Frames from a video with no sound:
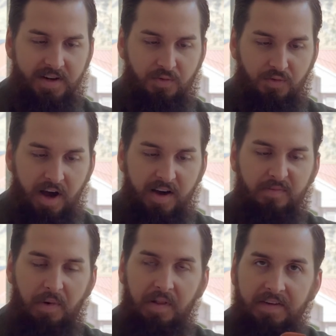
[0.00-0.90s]
say
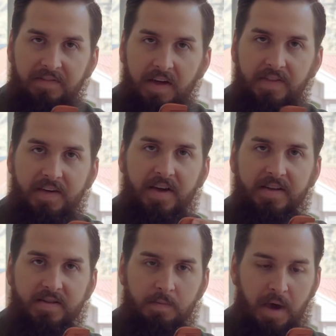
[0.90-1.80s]
rough, but they've
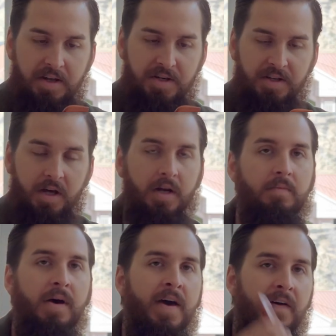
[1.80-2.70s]
got some edges
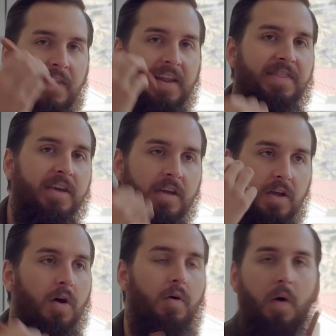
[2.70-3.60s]
on them that I think,
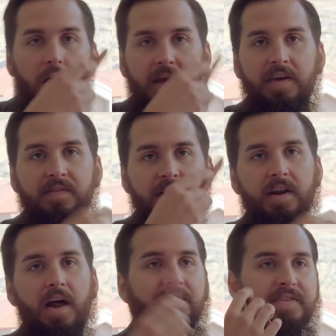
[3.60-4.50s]
you know, given
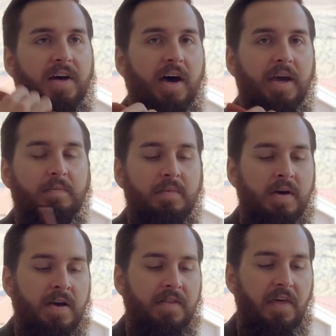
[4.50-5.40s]
enough time,
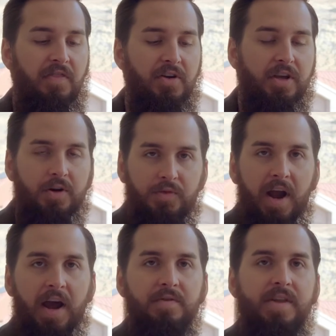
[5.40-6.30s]
that they're gonna
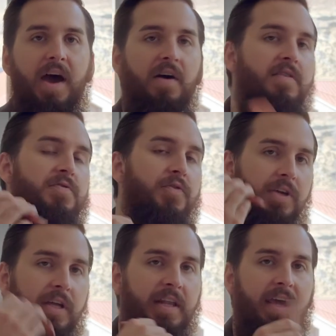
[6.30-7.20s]
round out and you're
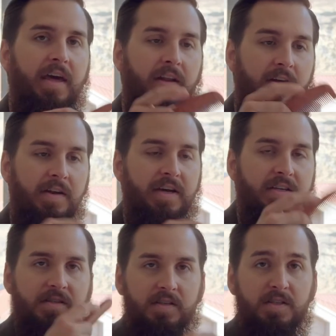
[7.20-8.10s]
really gonna get a
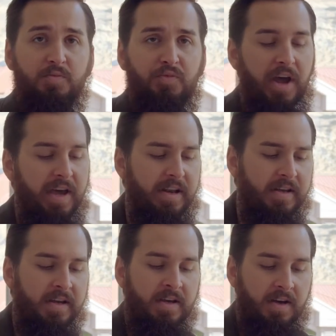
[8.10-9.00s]
nice
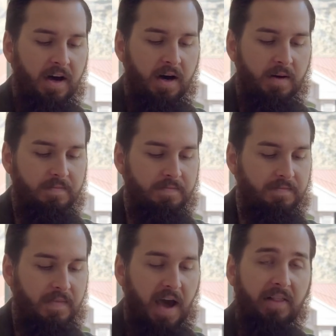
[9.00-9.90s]
spread.
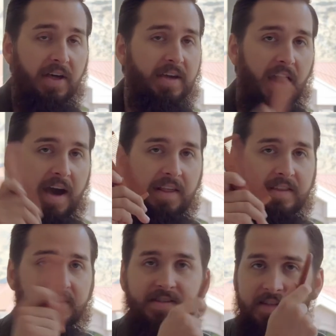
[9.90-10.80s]
I like
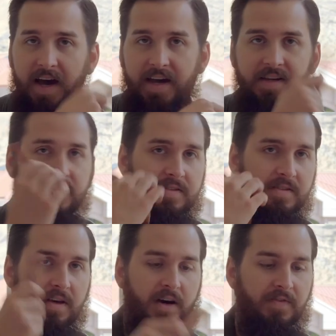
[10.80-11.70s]
the size
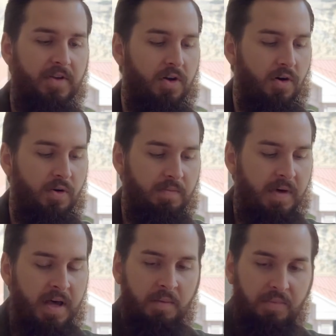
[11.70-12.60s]
of the comb,
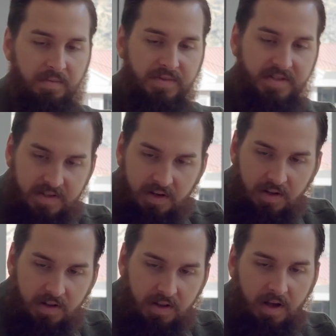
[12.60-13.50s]
but I'm
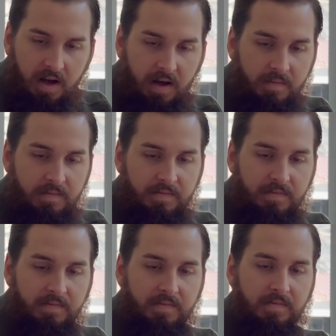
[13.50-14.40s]
still
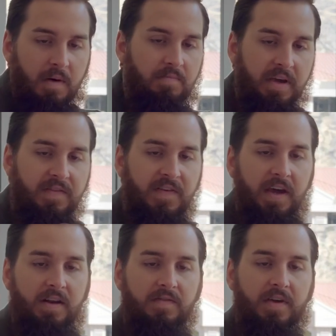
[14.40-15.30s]
a big
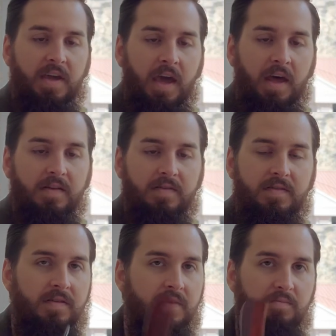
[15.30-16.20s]
fan of the
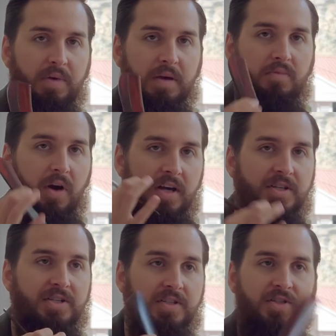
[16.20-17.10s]
Kent big
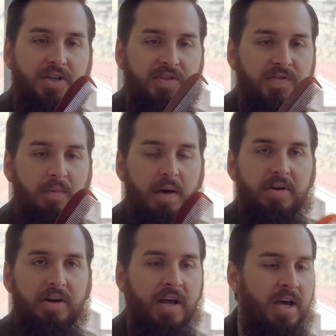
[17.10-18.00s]
brush, just for my
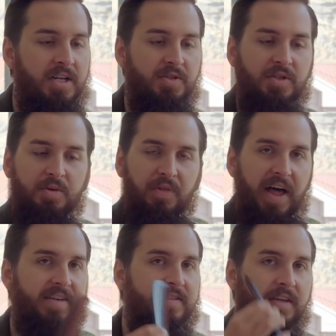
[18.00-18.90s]
beard. Just with the
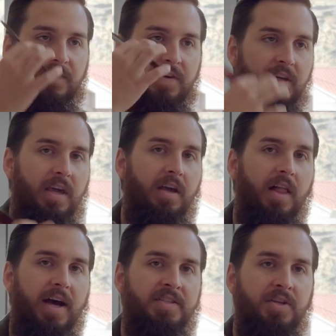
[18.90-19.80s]
plastic, I feel like it
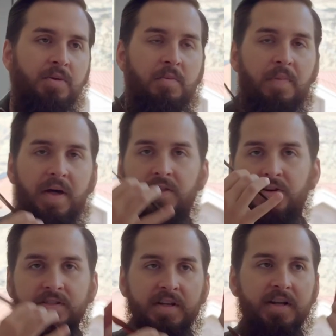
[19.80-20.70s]
glides a little bit better.
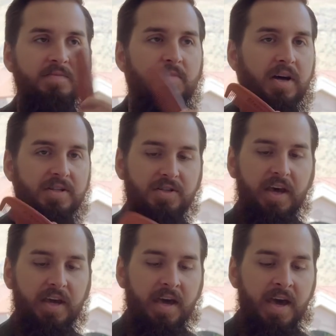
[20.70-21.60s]
There isn't as much,
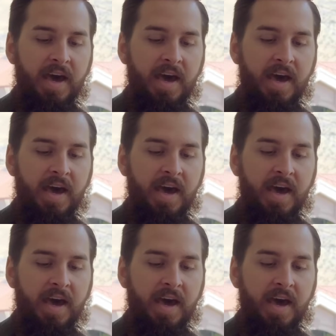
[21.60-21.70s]
like,